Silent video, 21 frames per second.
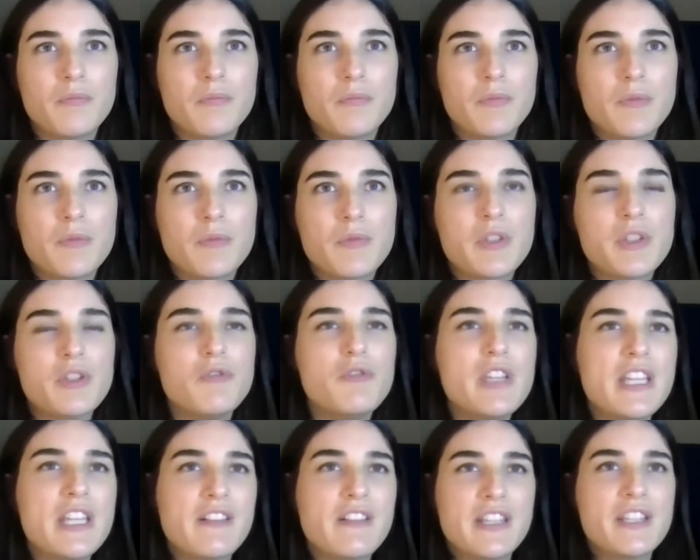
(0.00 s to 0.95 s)

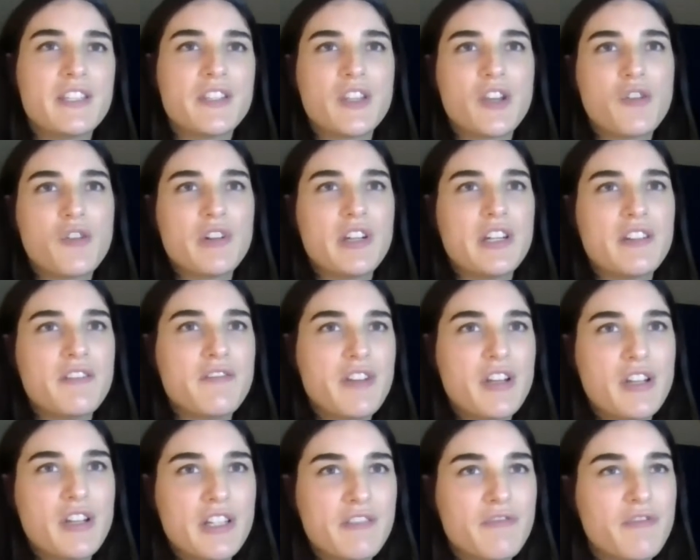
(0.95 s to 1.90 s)
uniquely so and in a
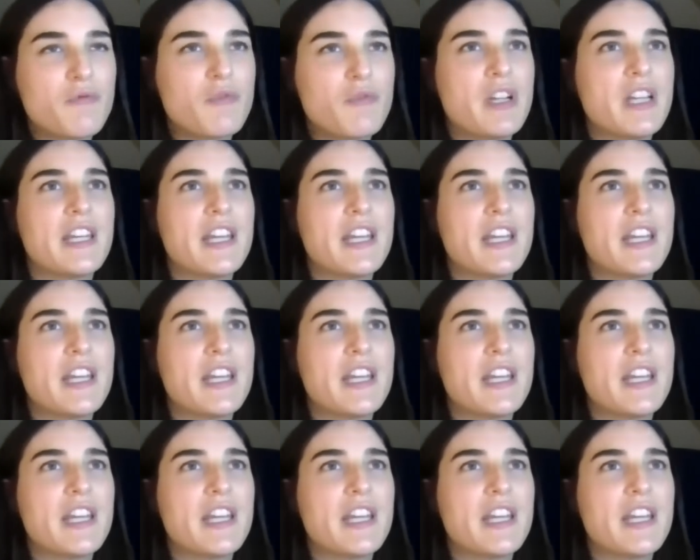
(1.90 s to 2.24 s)
very different way.